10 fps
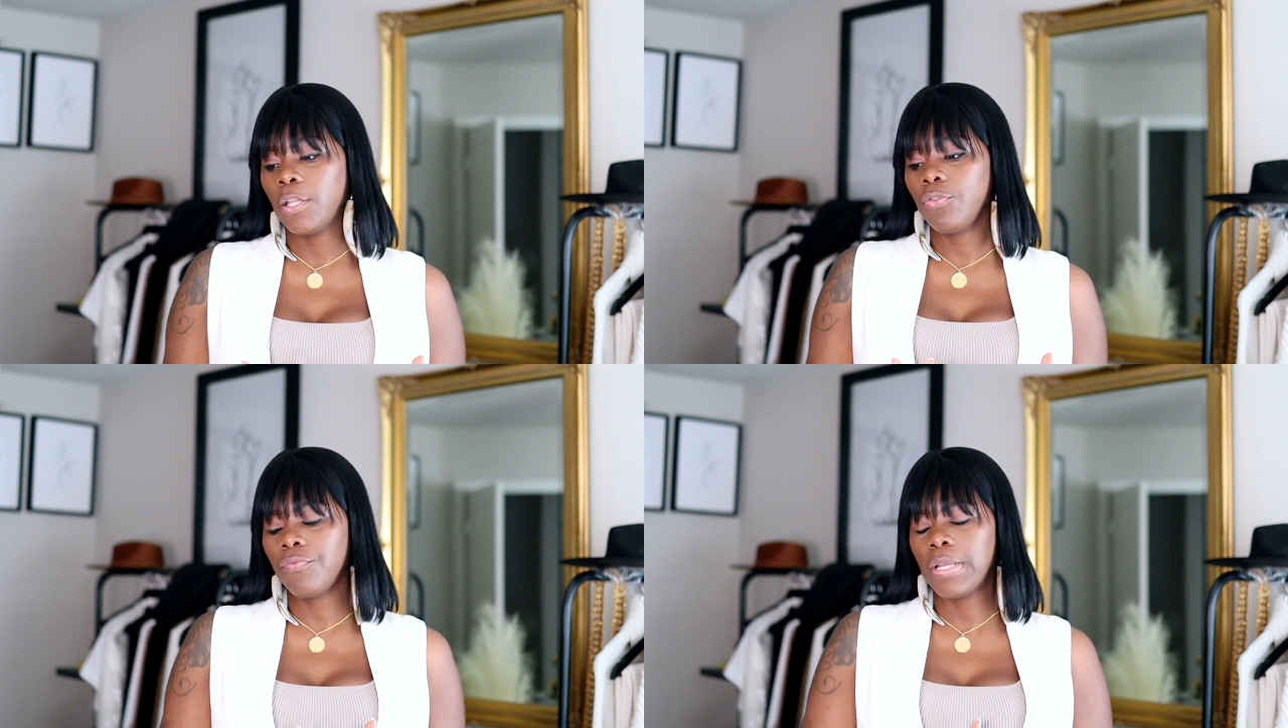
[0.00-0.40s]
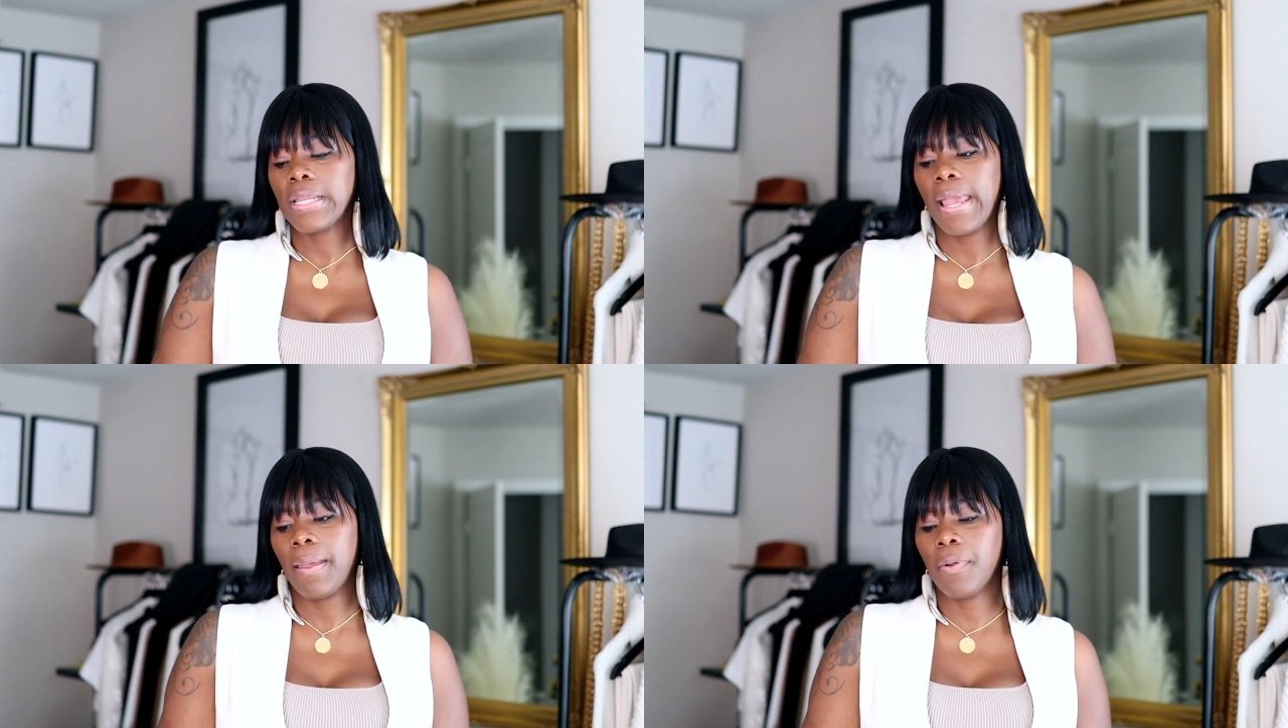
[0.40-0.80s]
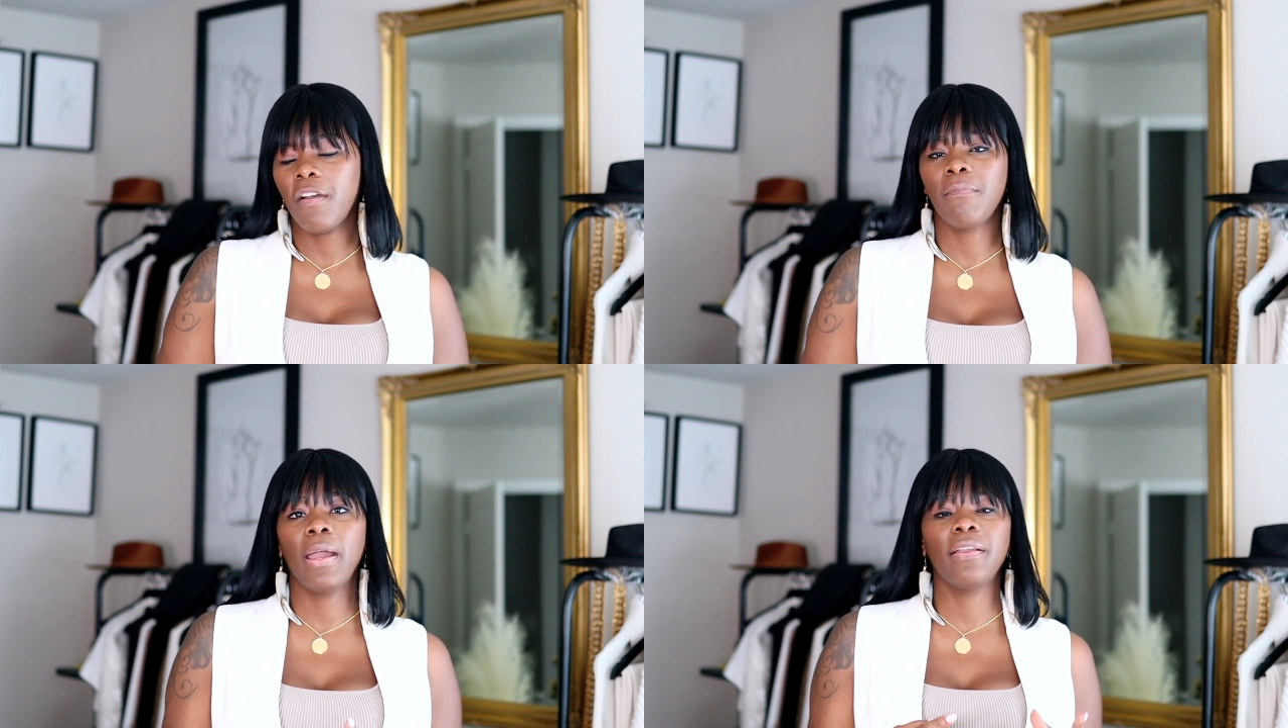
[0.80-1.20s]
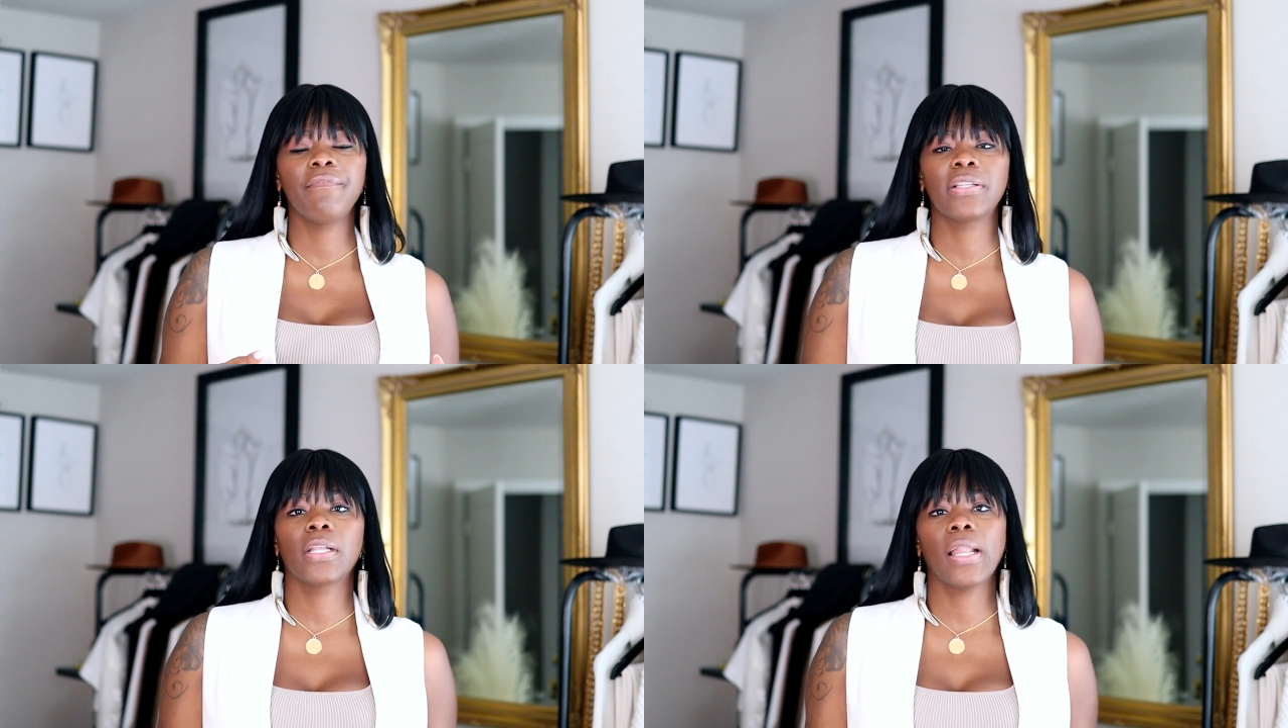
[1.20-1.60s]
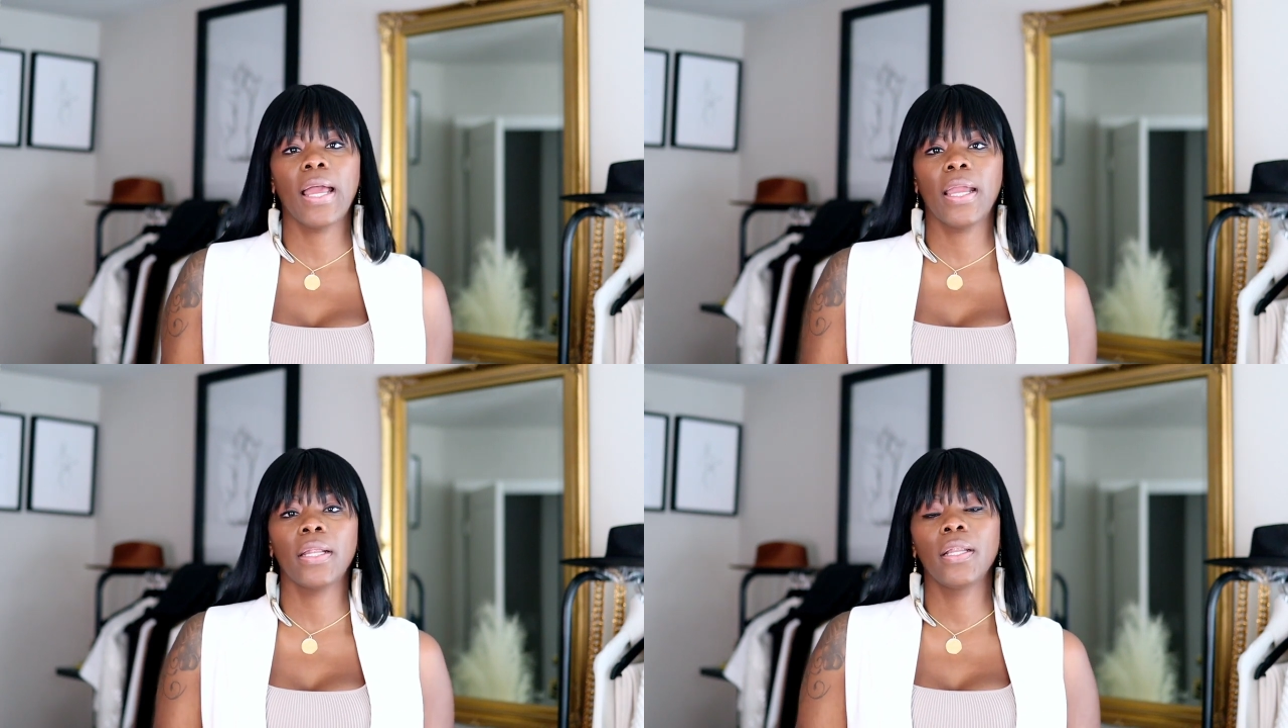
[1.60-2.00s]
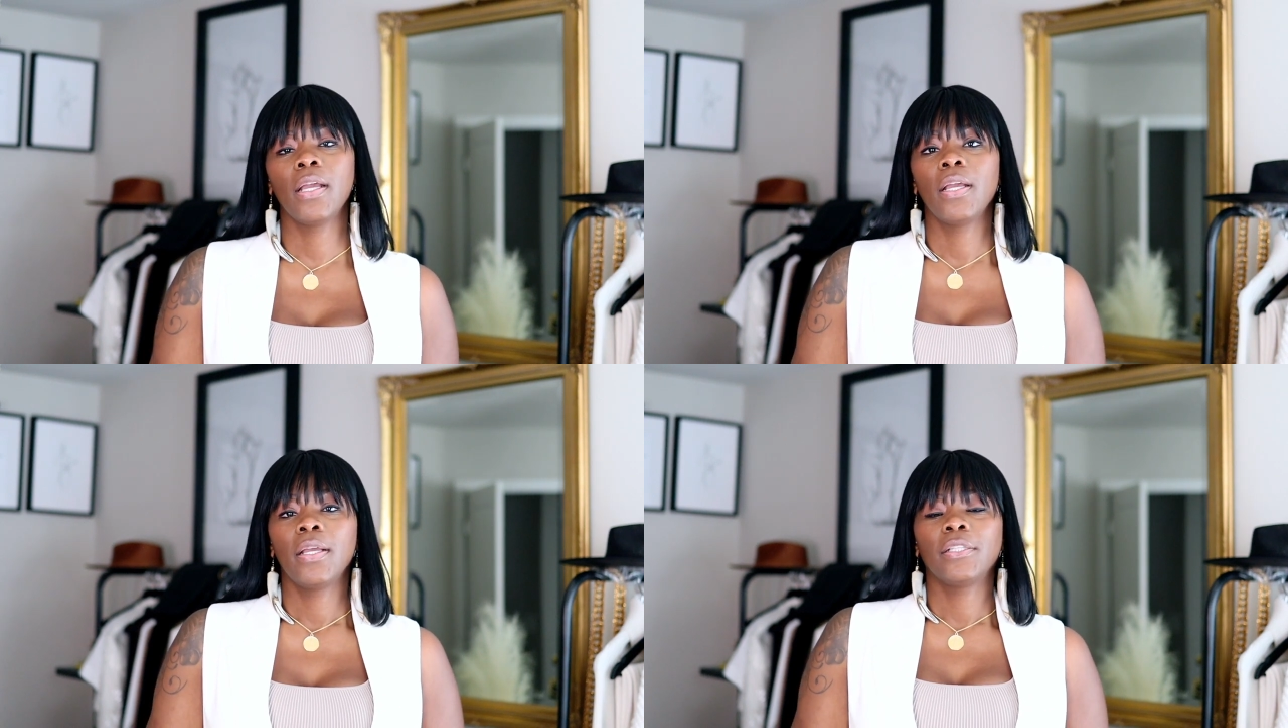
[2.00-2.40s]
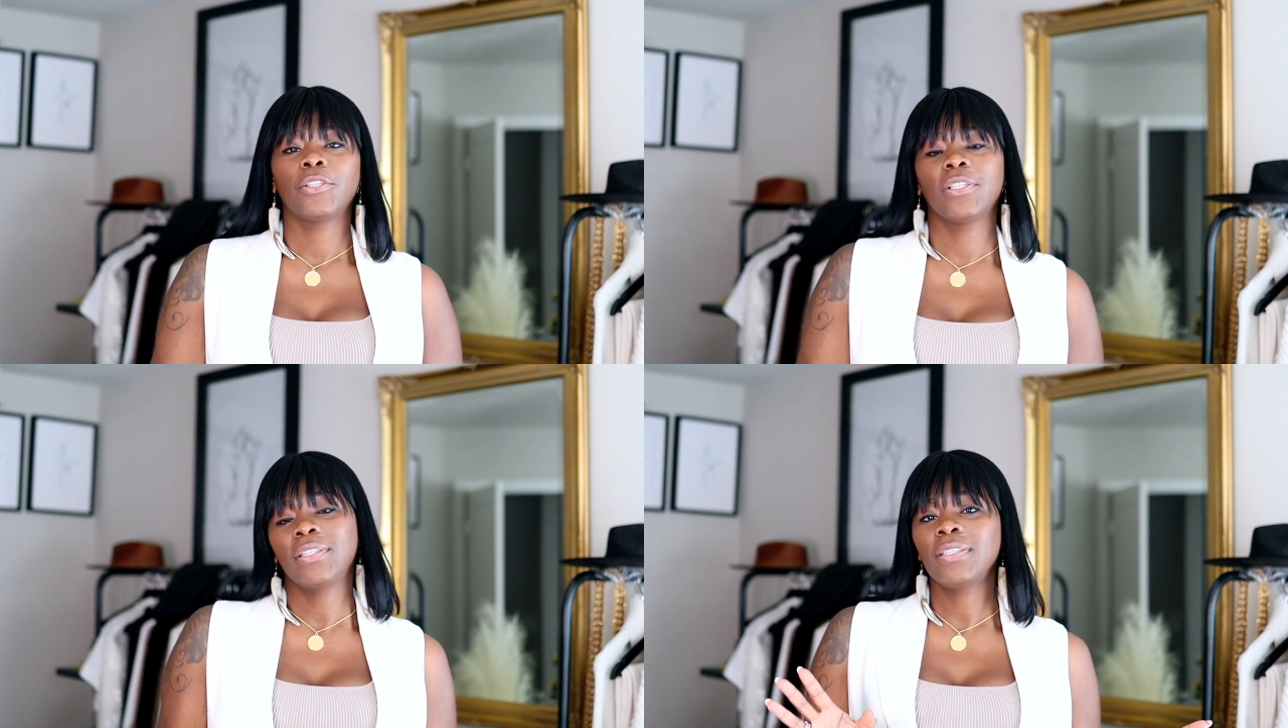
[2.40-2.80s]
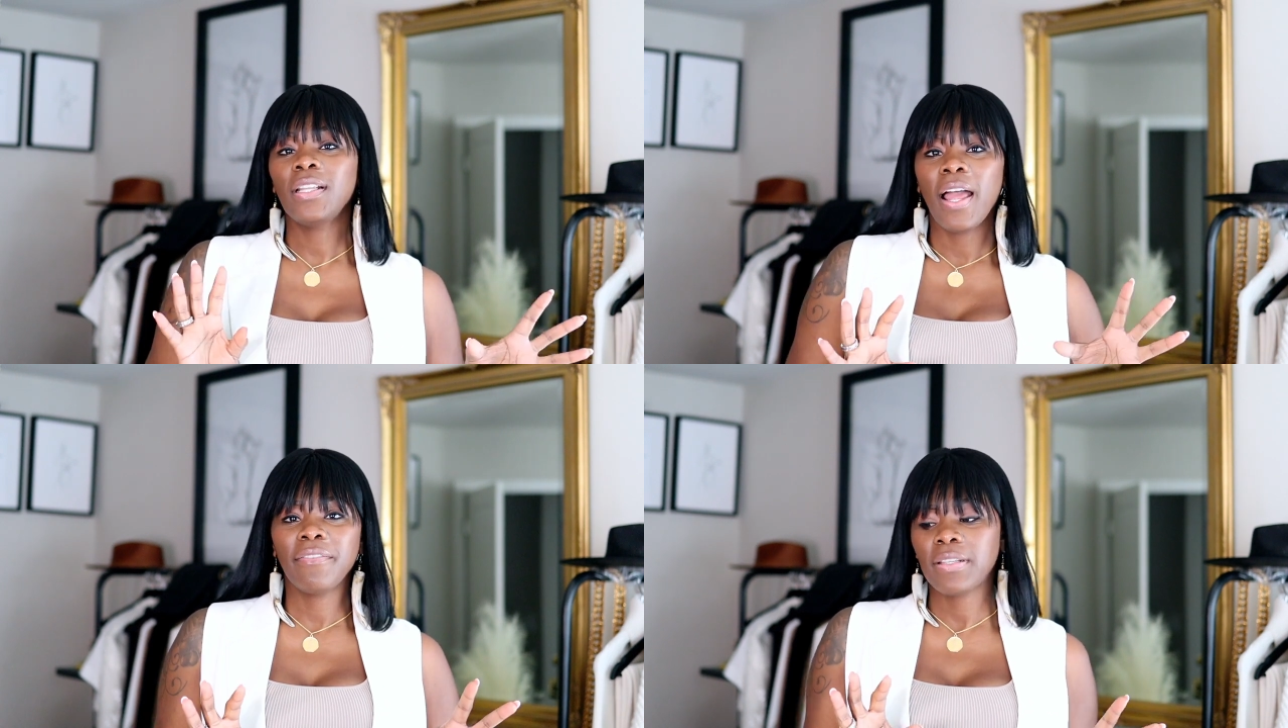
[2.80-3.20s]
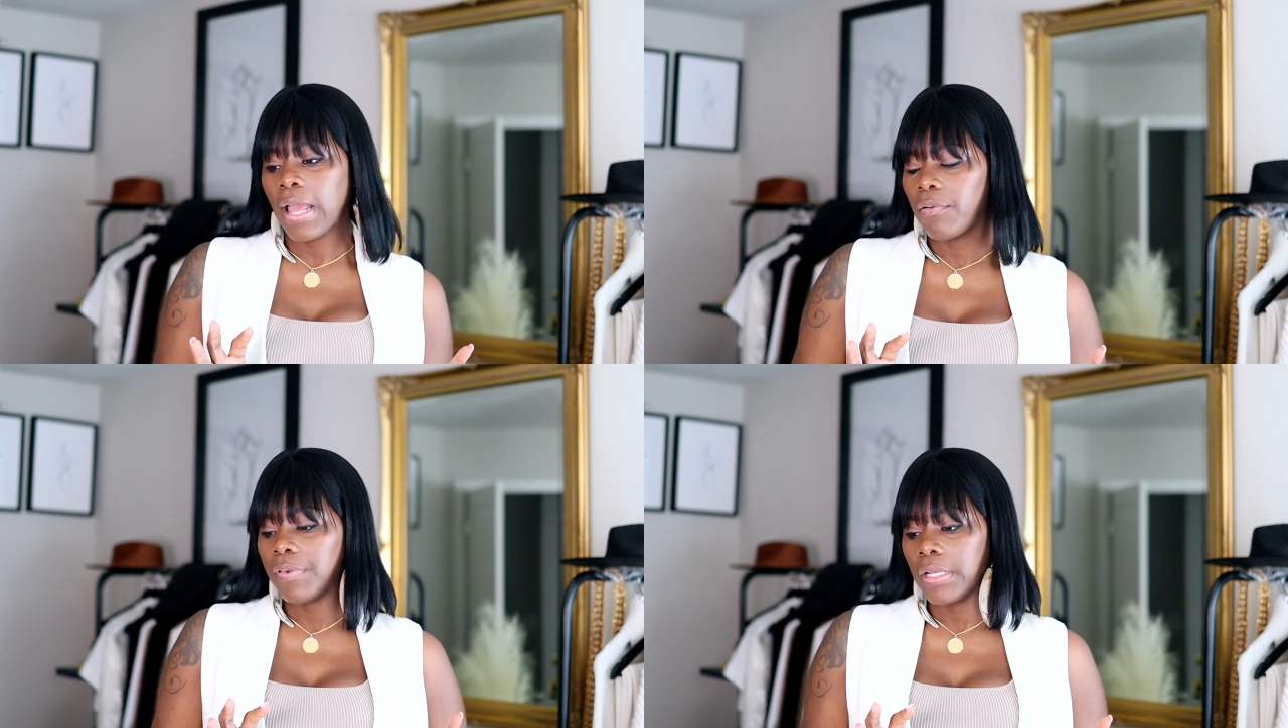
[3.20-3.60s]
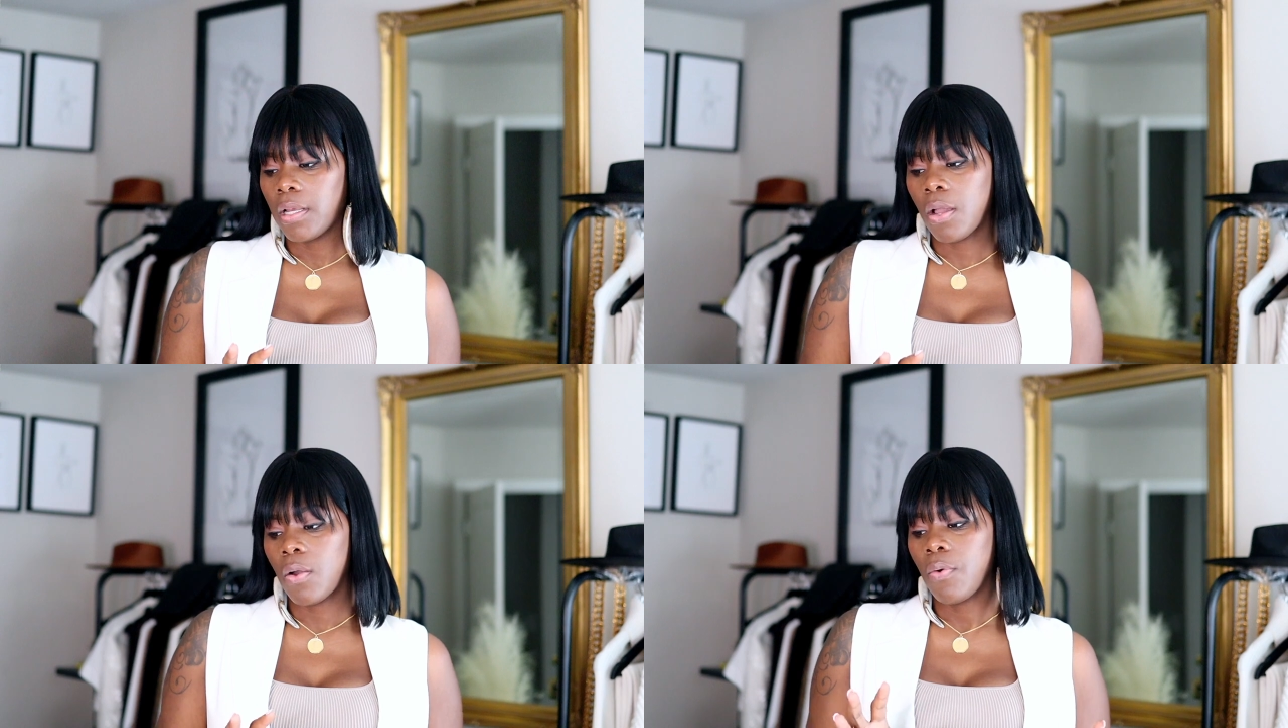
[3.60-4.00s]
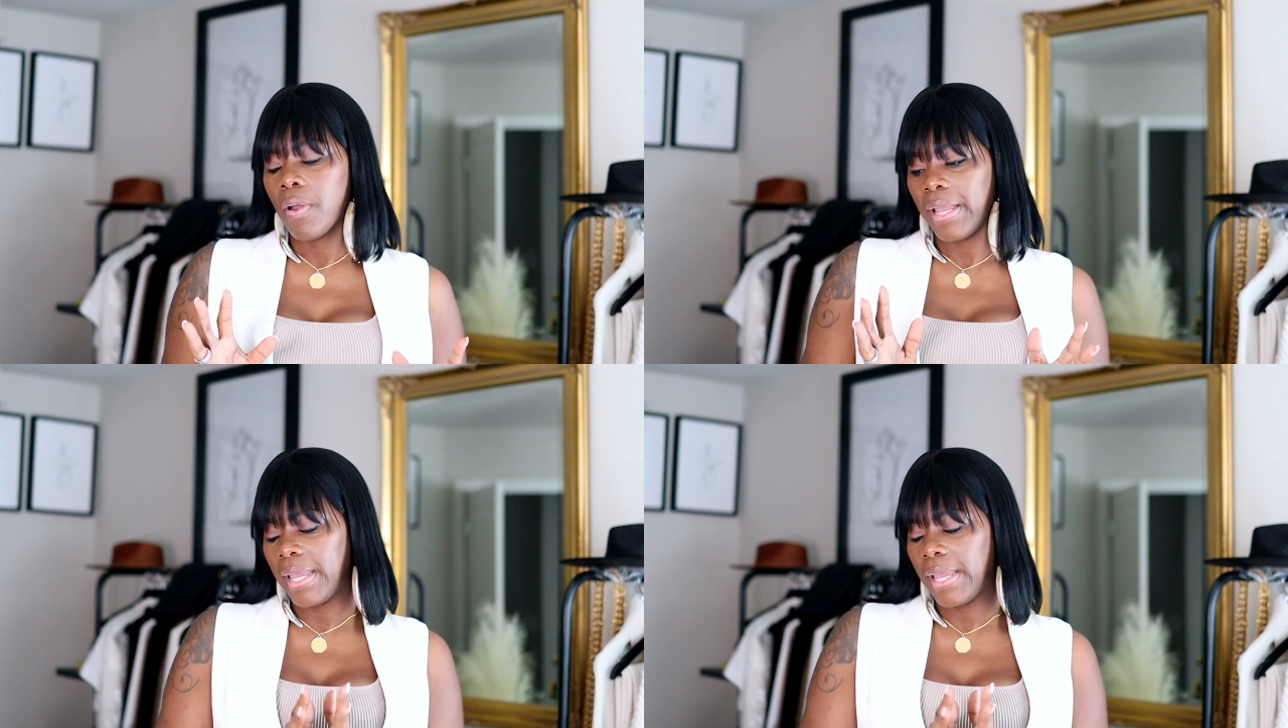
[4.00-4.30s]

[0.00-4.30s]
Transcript: little recap of my Invisalign so this is a lifestyle video